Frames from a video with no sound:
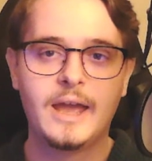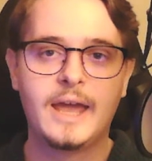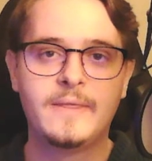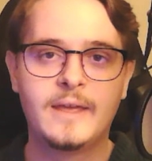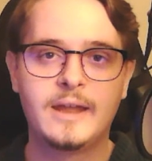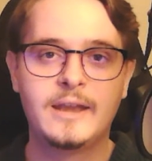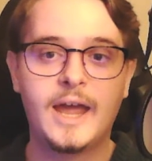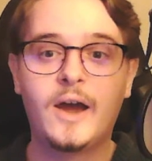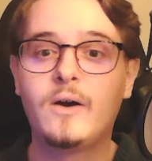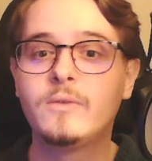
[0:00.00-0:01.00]
And then
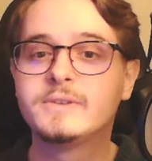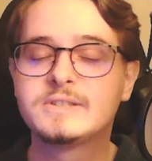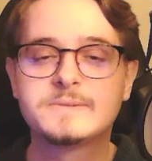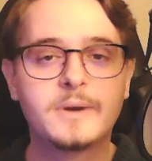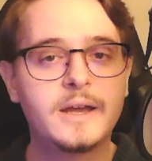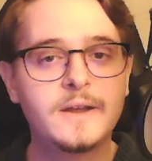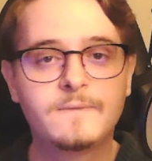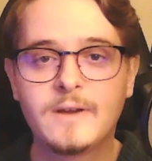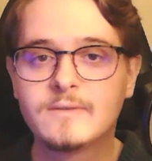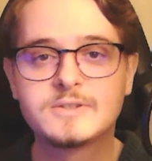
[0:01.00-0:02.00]
now this is my
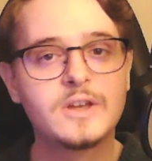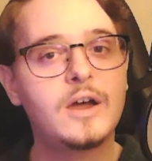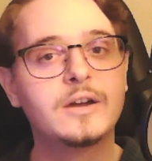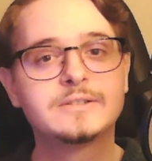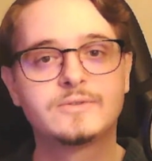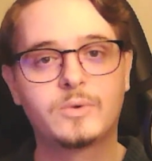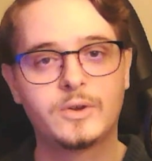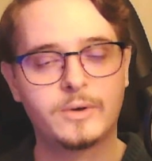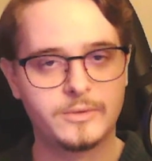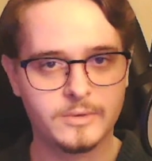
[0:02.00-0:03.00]
favorite songs of
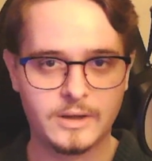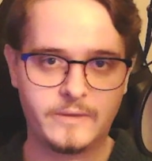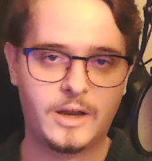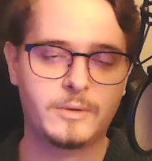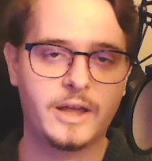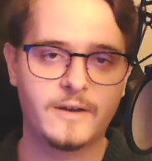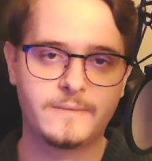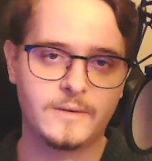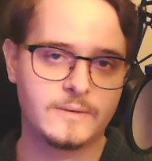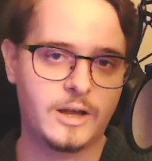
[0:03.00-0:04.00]
2023, and then I will have
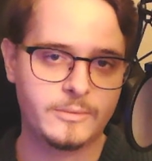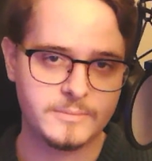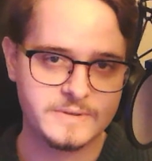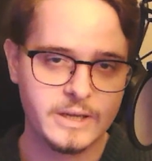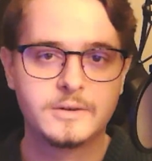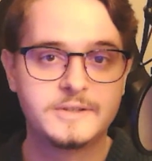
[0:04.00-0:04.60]
favorite albums.